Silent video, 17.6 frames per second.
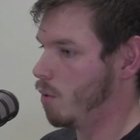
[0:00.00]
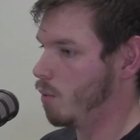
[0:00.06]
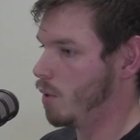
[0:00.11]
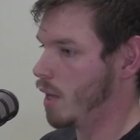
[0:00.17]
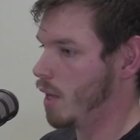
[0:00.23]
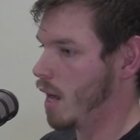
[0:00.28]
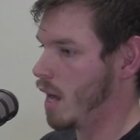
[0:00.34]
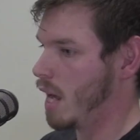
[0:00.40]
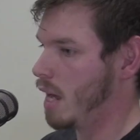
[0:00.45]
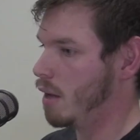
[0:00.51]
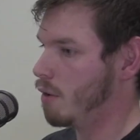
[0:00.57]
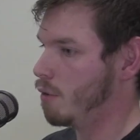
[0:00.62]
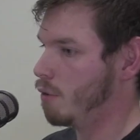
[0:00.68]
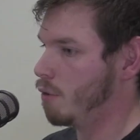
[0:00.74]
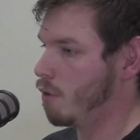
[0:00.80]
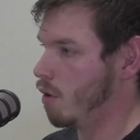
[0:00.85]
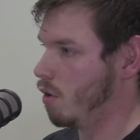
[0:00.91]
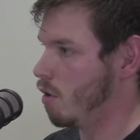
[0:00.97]
what we
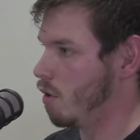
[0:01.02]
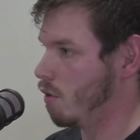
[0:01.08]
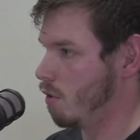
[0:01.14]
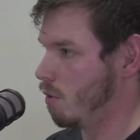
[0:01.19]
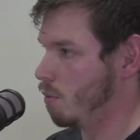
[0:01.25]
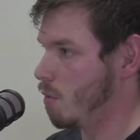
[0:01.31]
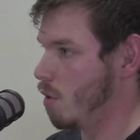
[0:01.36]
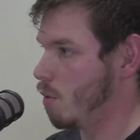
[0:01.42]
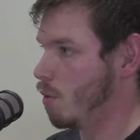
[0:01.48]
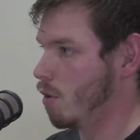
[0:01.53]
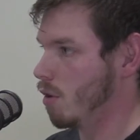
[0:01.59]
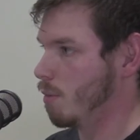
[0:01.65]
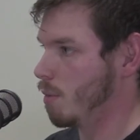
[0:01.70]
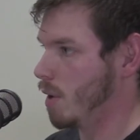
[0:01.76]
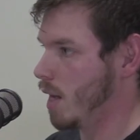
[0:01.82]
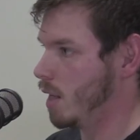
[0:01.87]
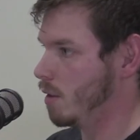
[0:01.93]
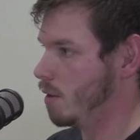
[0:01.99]
have on offer and what we're
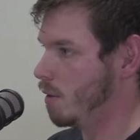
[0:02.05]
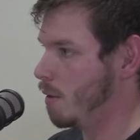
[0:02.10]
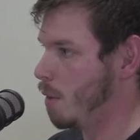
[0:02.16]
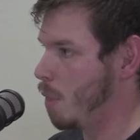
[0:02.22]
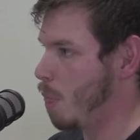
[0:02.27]
about.